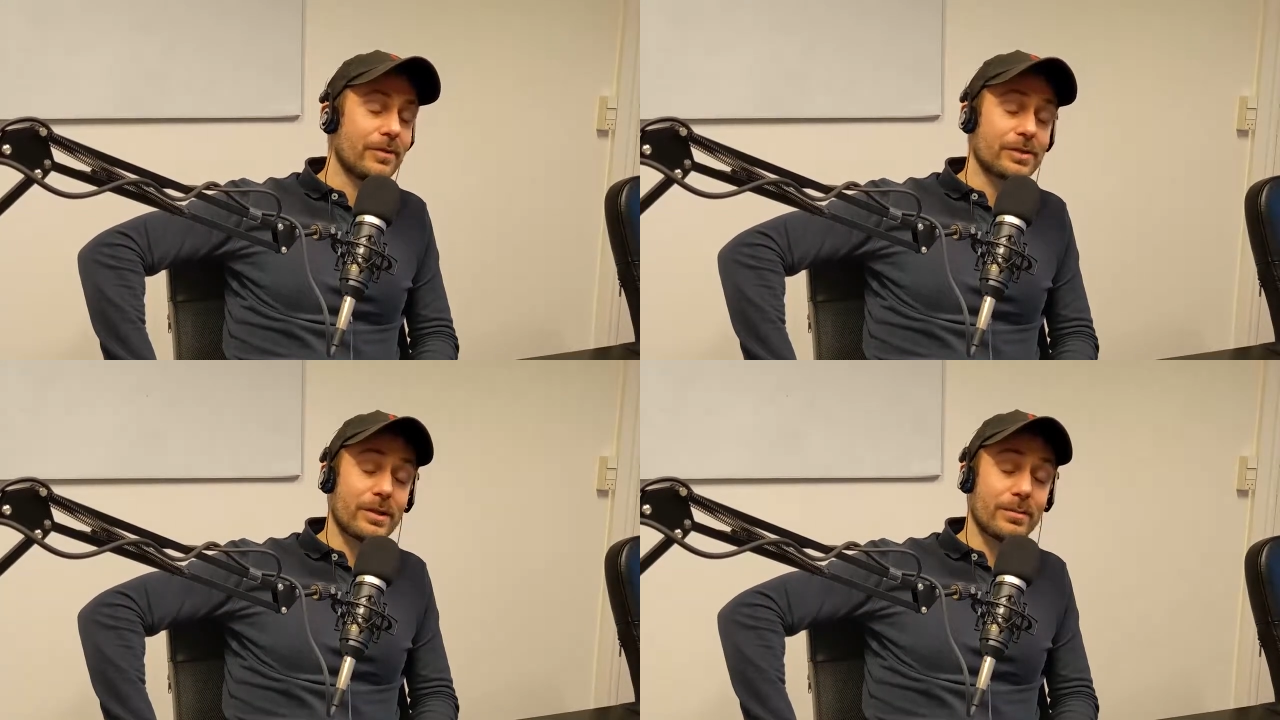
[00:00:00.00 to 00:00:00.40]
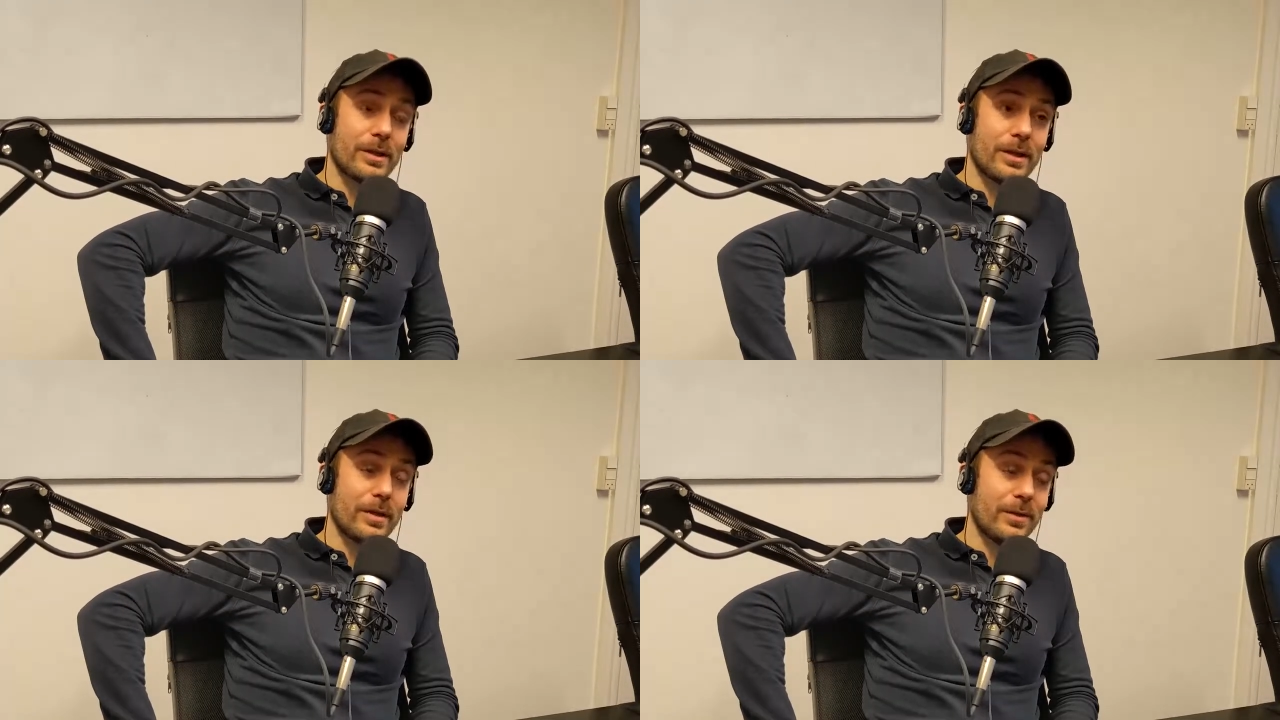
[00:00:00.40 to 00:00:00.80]
for
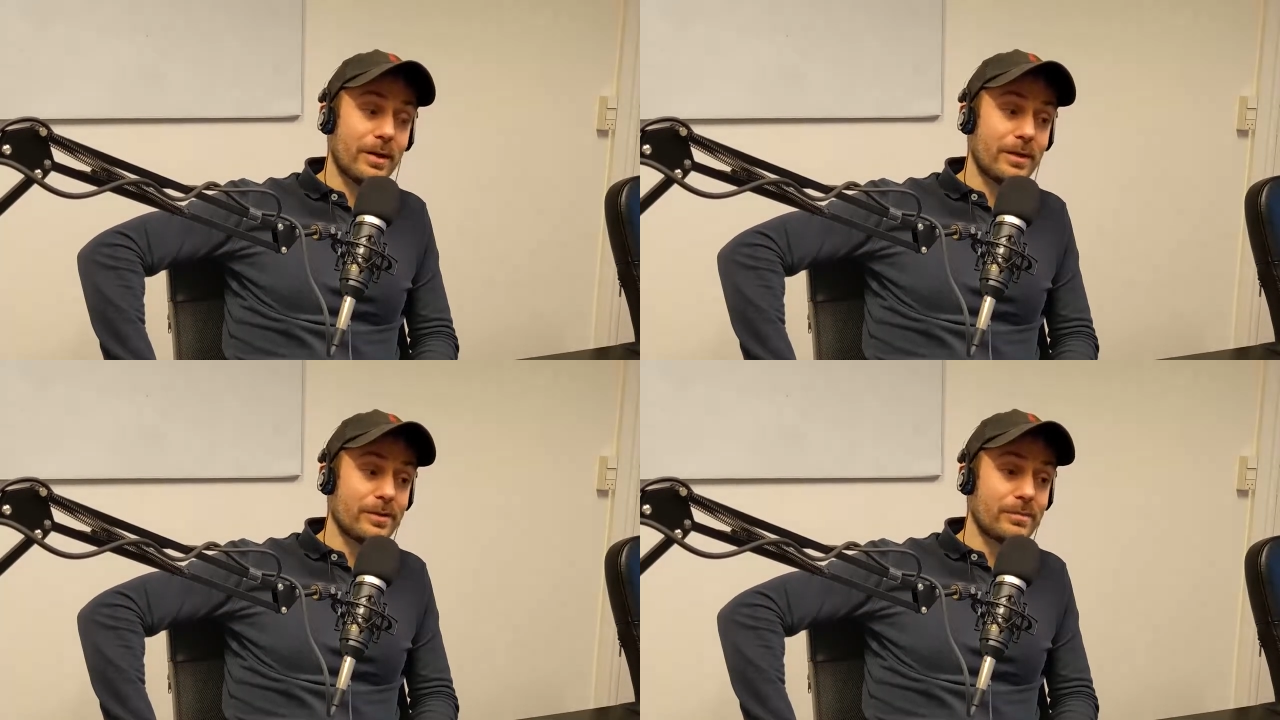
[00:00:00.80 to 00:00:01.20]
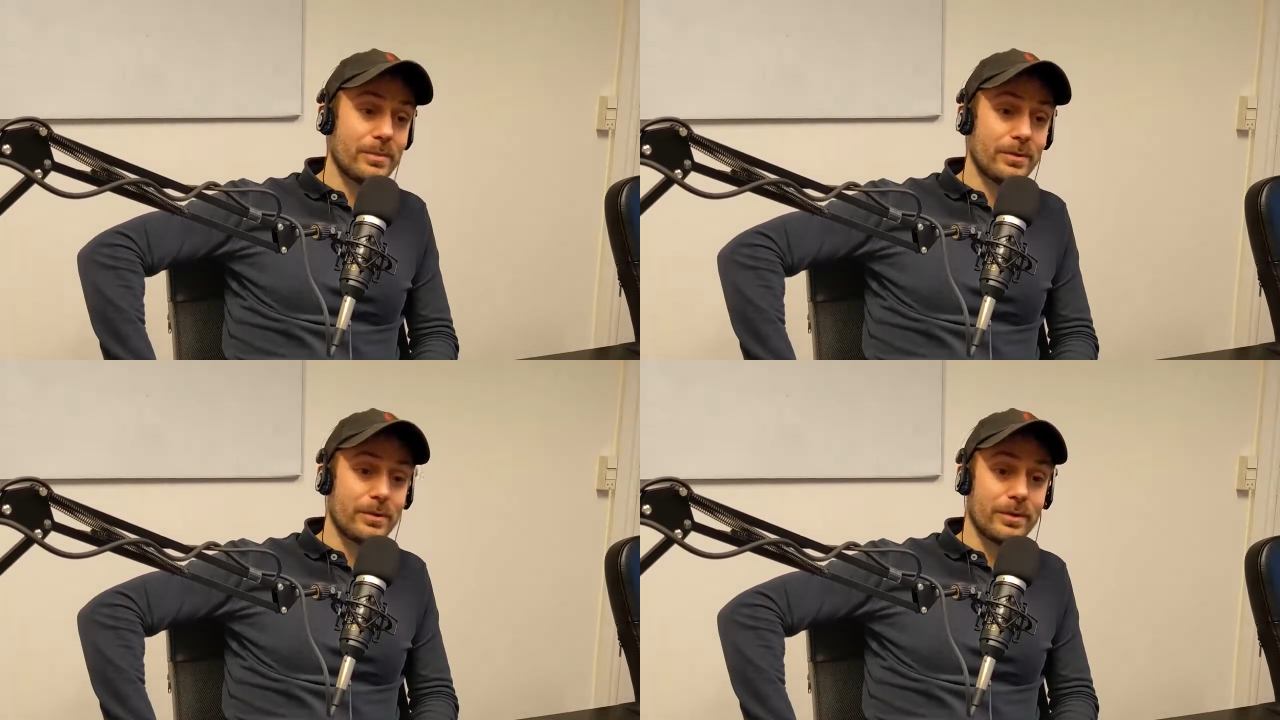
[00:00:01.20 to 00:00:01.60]
example, how ants
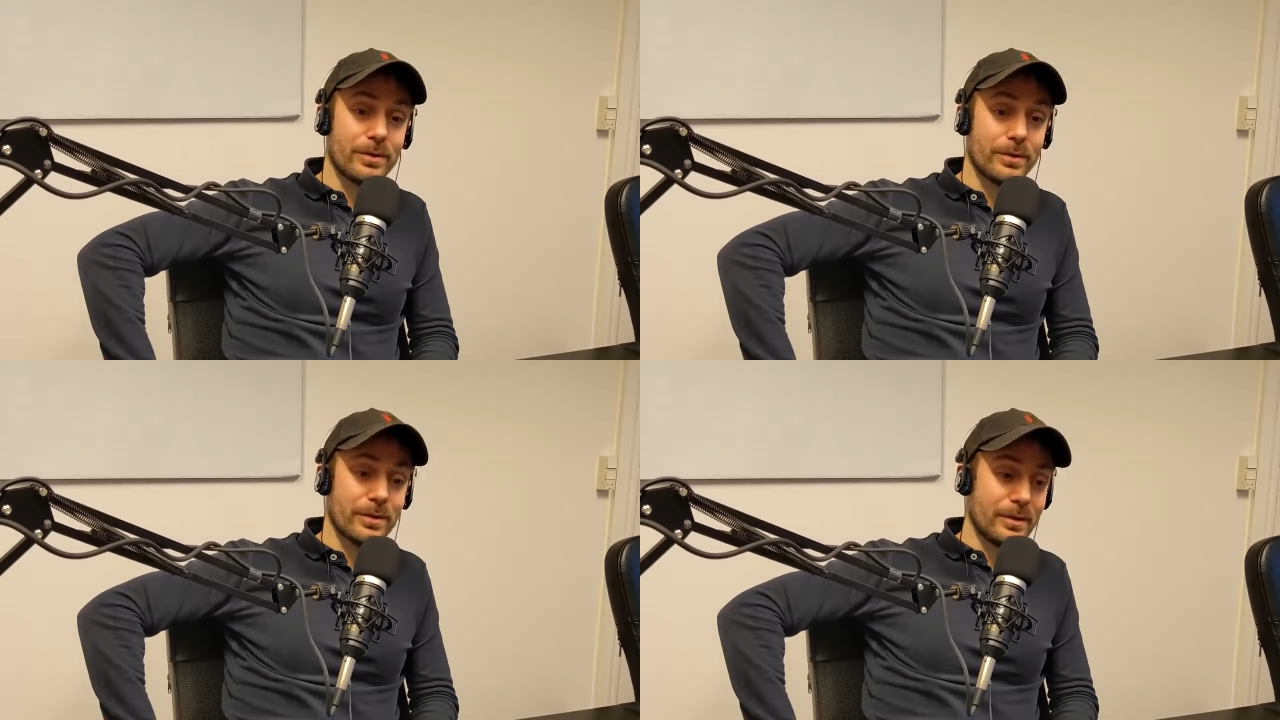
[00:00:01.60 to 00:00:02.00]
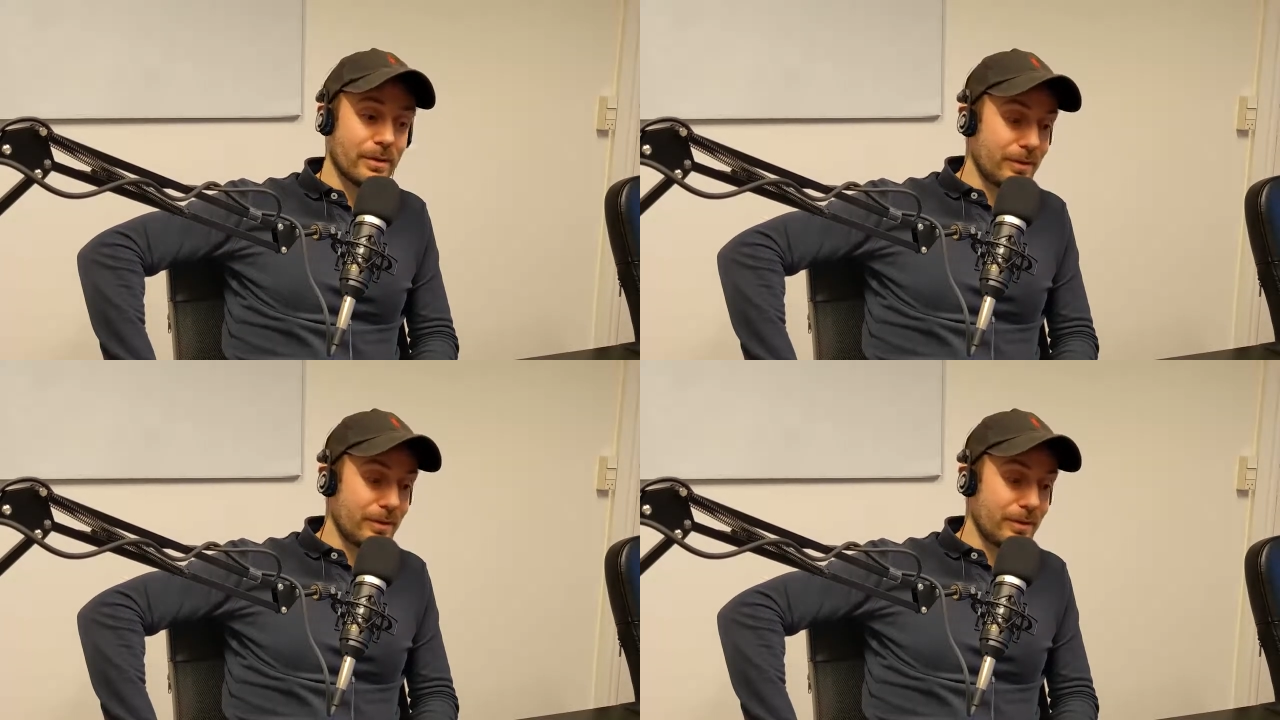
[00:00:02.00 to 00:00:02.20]
build their